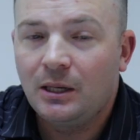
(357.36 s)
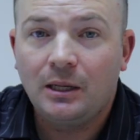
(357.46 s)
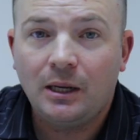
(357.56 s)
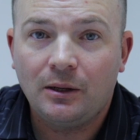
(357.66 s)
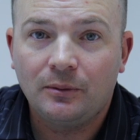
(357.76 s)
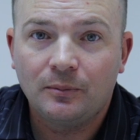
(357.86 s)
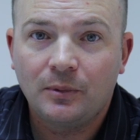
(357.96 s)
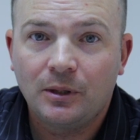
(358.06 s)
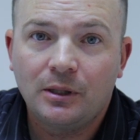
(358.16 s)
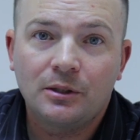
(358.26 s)
Now,
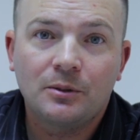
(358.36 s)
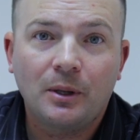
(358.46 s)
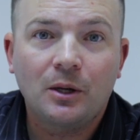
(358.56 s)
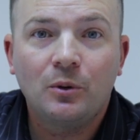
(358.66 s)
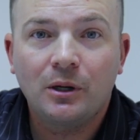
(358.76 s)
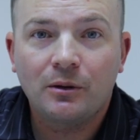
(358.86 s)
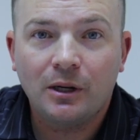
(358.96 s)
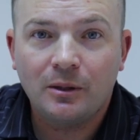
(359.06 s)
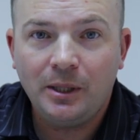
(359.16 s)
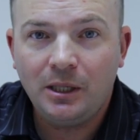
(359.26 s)
here's my quick
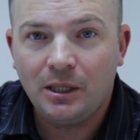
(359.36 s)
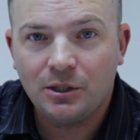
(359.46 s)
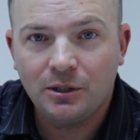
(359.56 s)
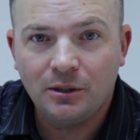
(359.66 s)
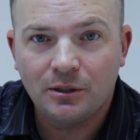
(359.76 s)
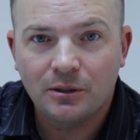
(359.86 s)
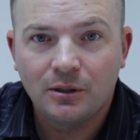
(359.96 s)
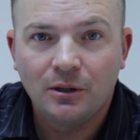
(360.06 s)
recommendations